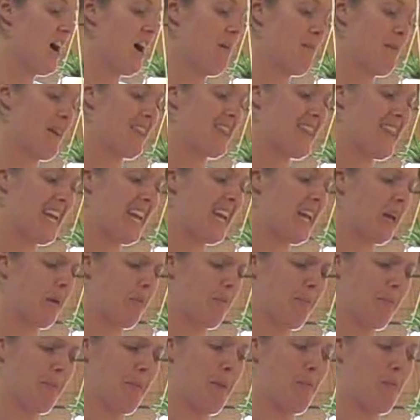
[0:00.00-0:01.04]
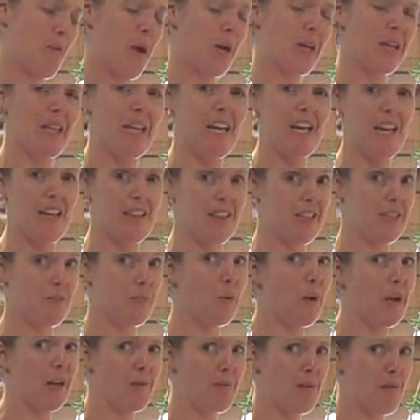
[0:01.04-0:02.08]
I think my broccoli, at this
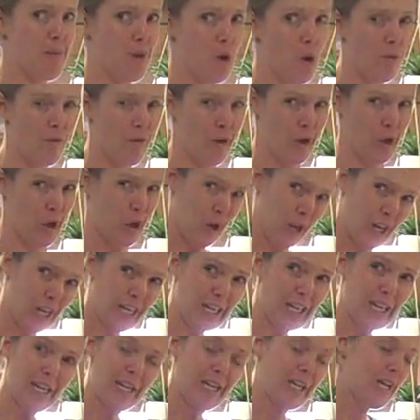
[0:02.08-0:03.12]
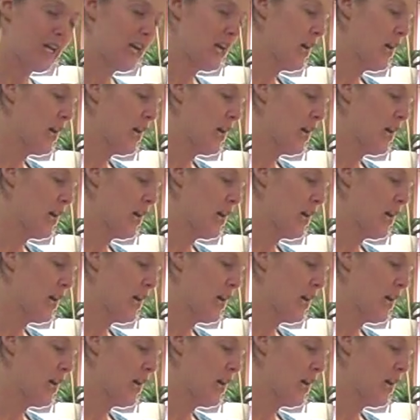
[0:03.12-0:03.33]
point, I may be overcooking it,